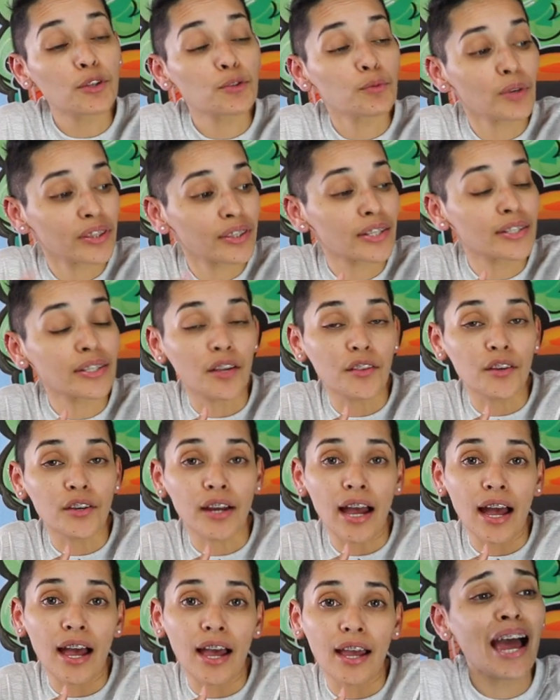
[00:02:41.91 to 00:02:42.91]
was with this other
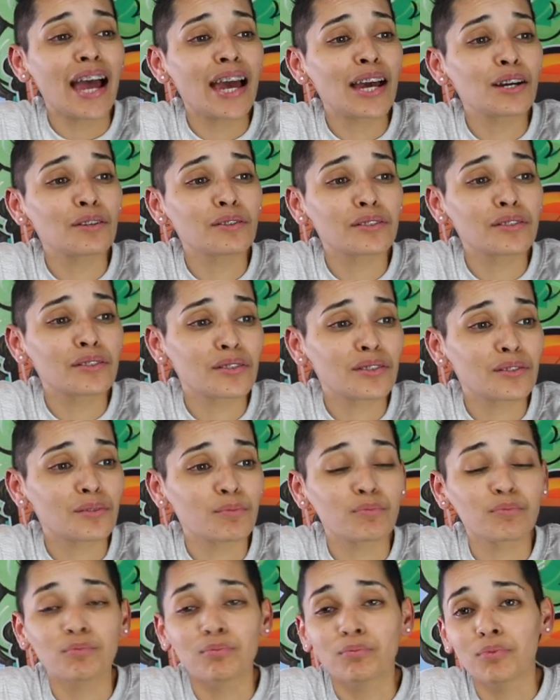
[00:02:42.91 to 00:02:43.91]
guy. I
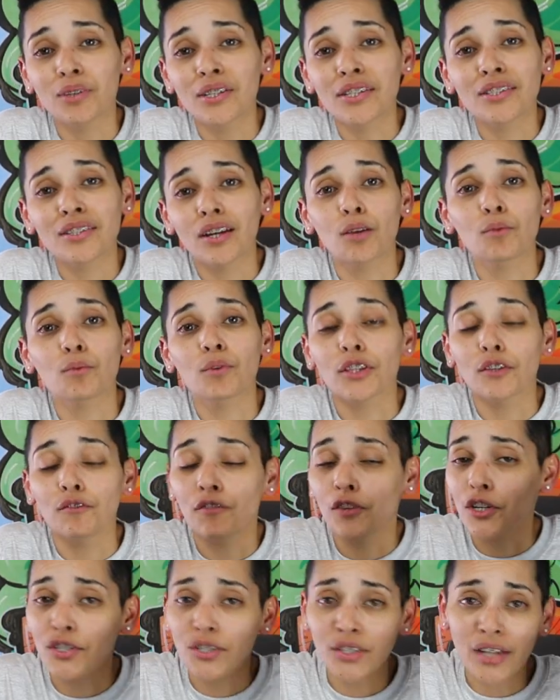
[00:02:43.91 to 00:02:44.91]
was done with the
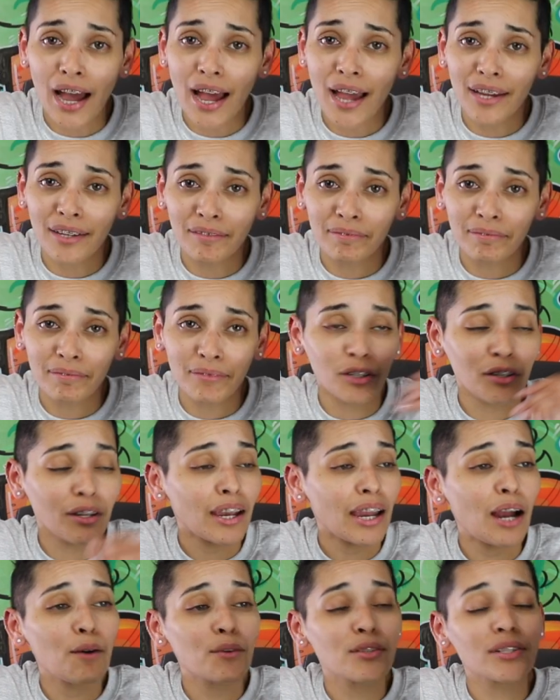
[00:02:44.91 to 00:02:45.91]
first guy,
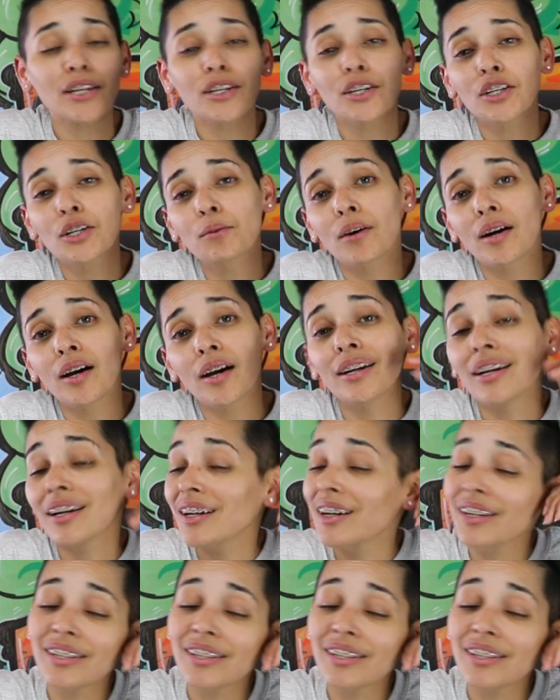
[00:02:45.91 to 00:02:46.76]
okay? I was like, you know what,